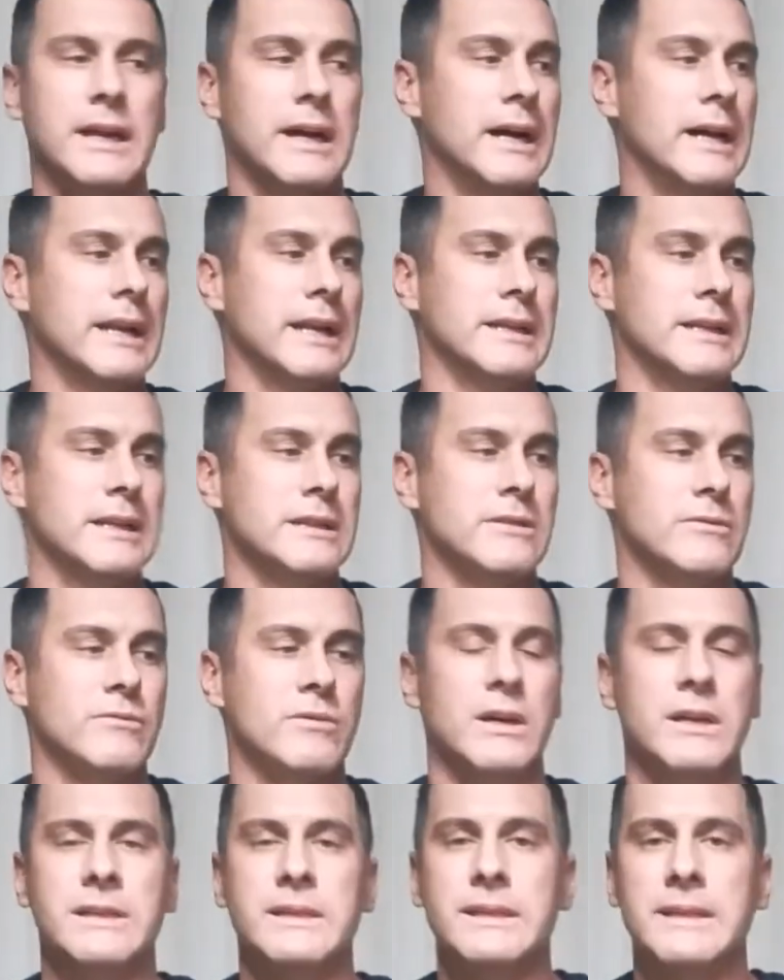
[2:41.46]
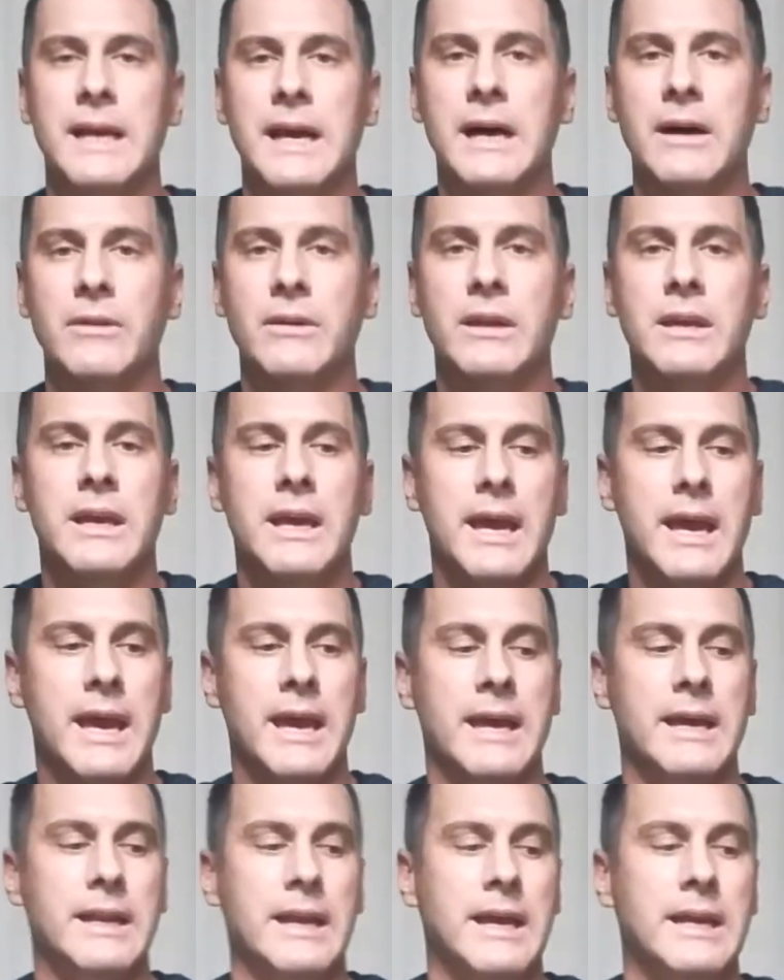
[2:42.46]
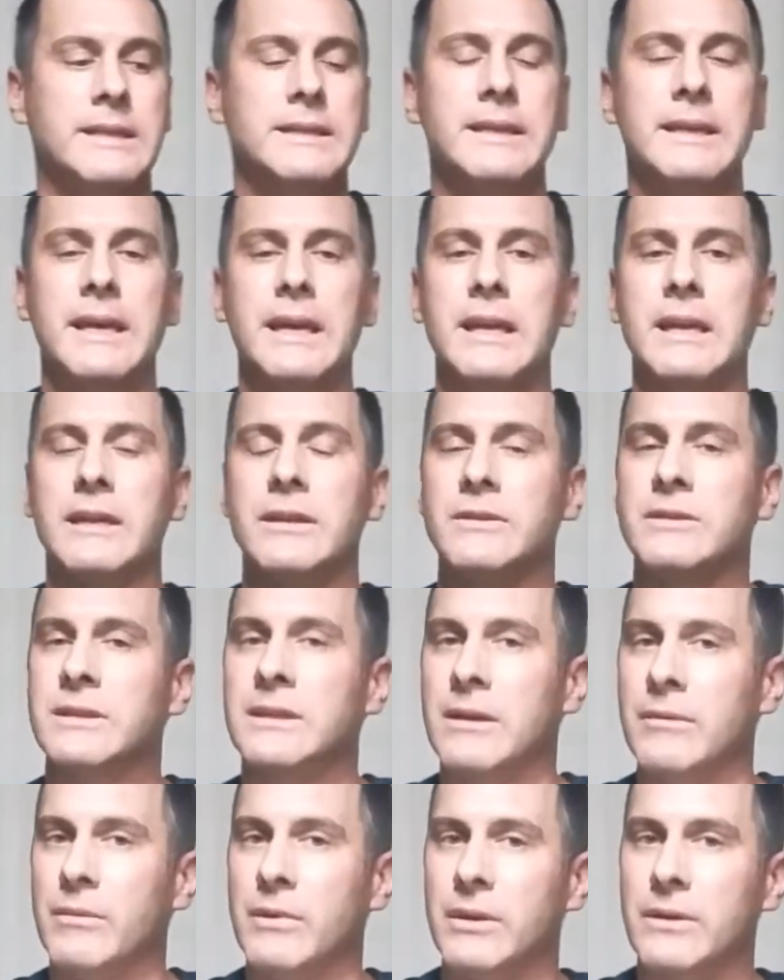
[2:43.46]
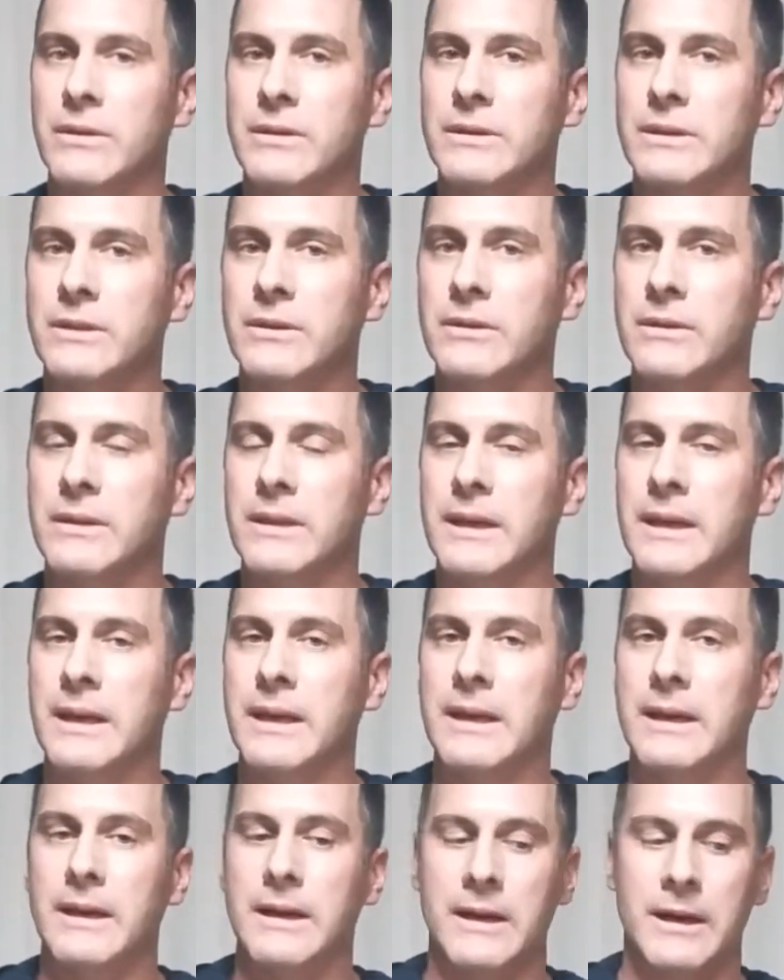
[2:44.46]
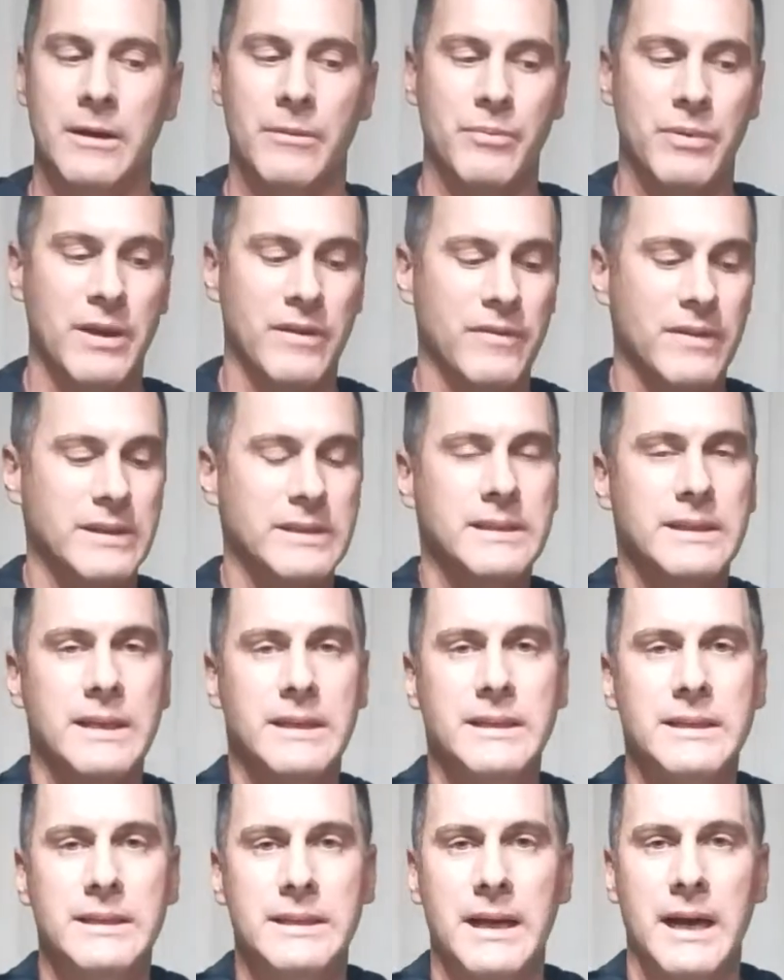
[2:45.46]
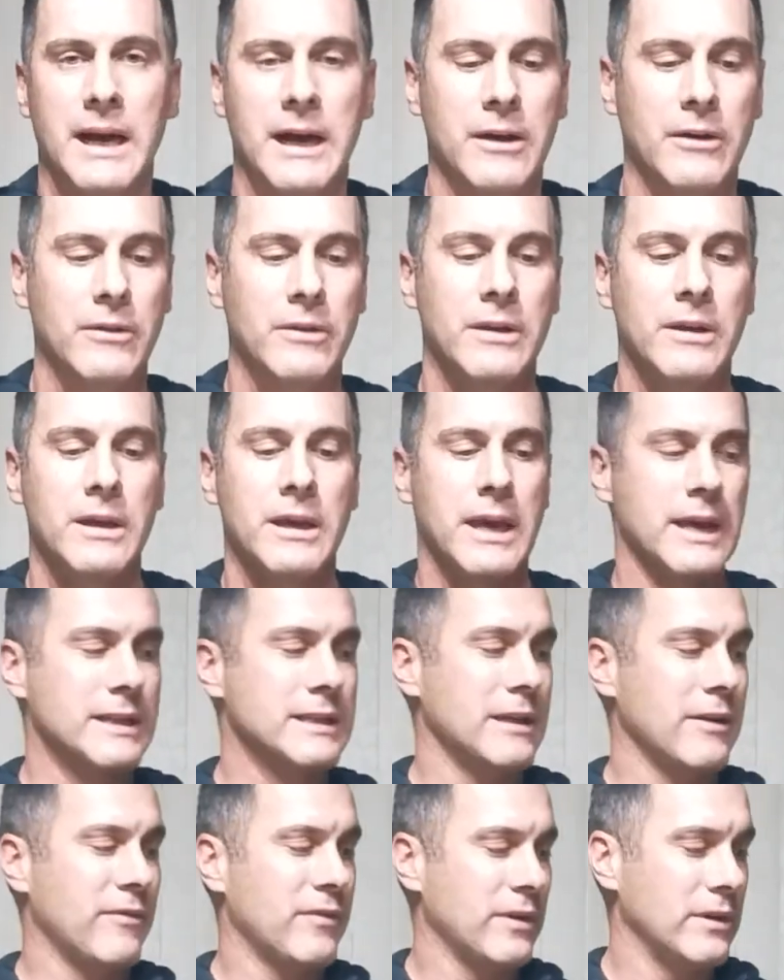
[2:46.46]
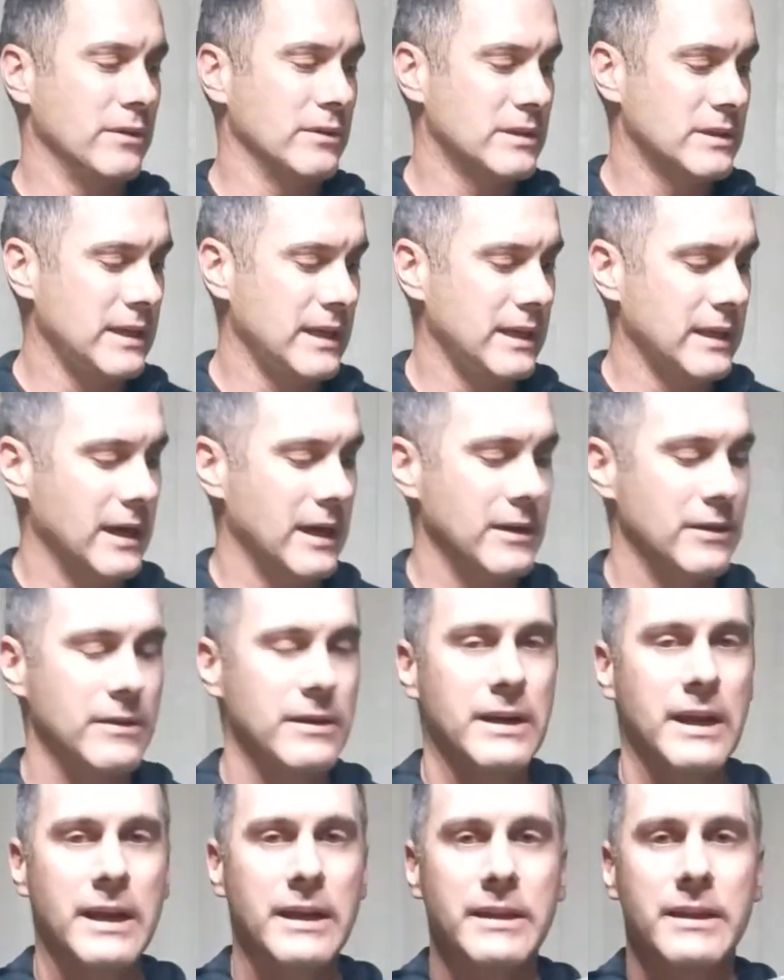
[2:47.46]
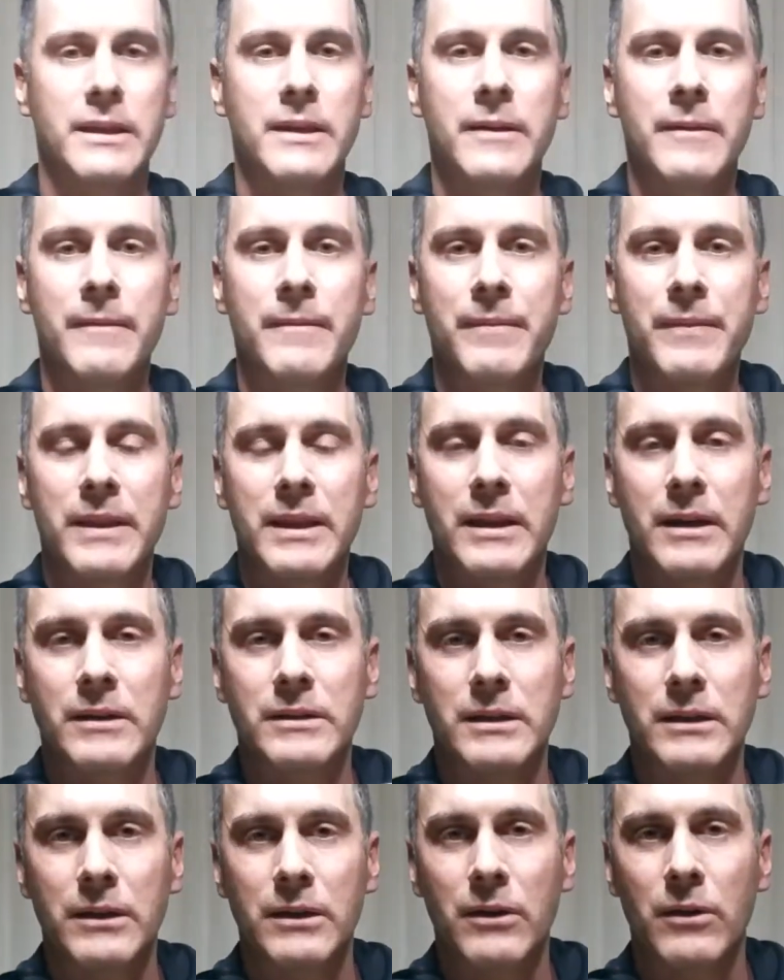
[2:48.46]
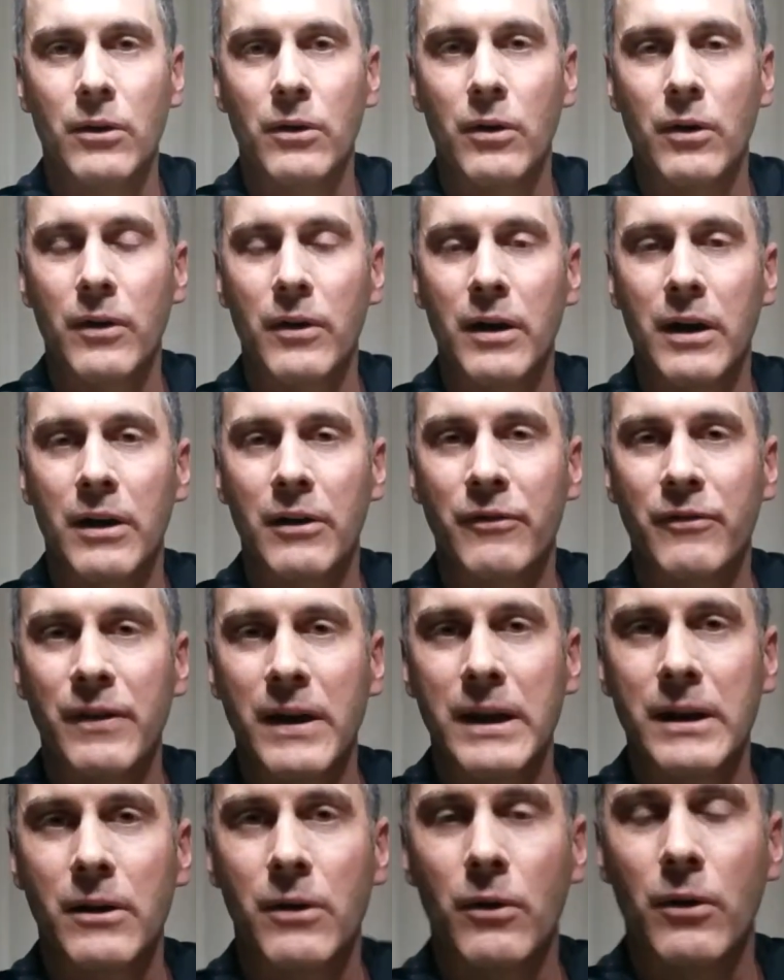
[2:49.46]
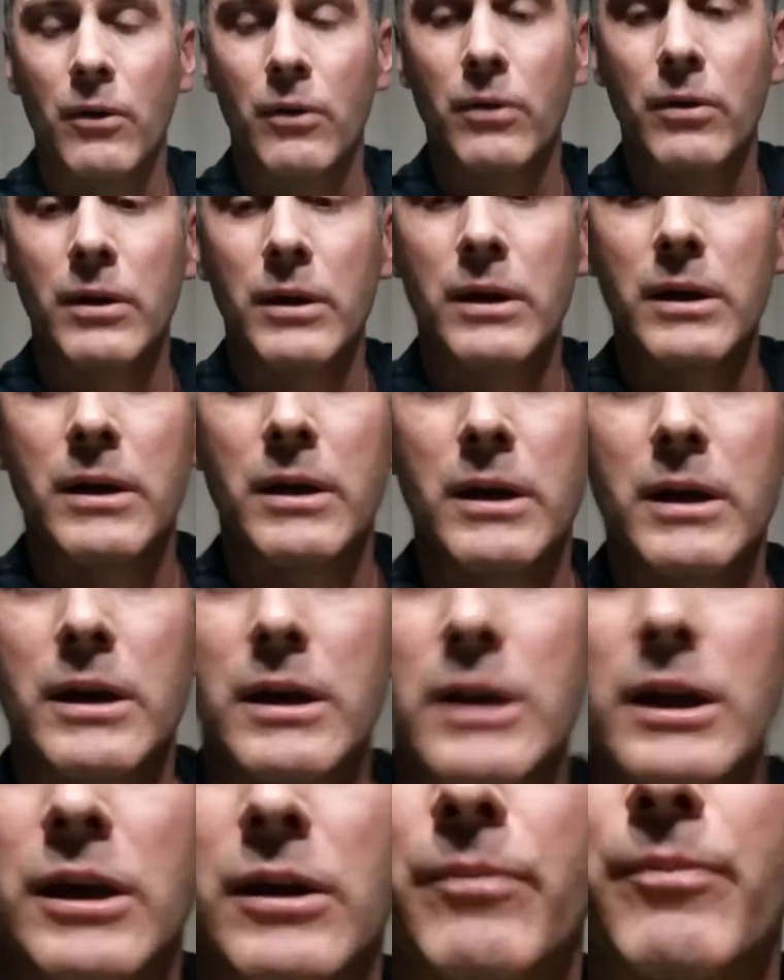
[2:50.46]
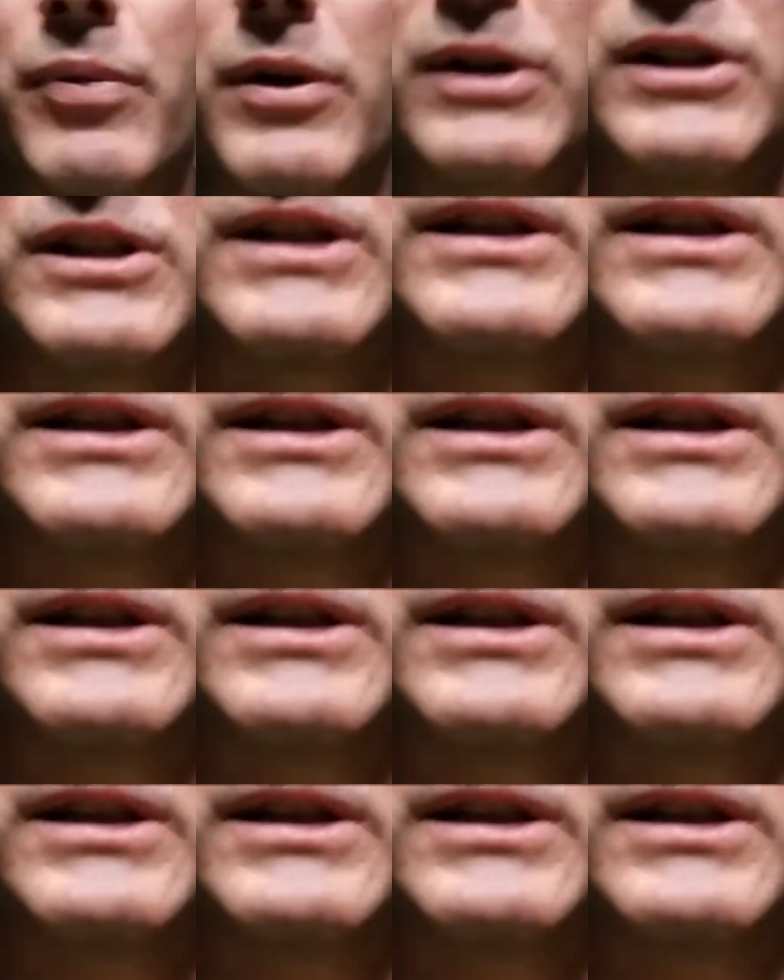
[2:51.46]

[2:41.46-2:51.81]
gun. It doesn't rust out, and it's again similar to the PVC style, except for you'll see underneath there's a little vent hole. You push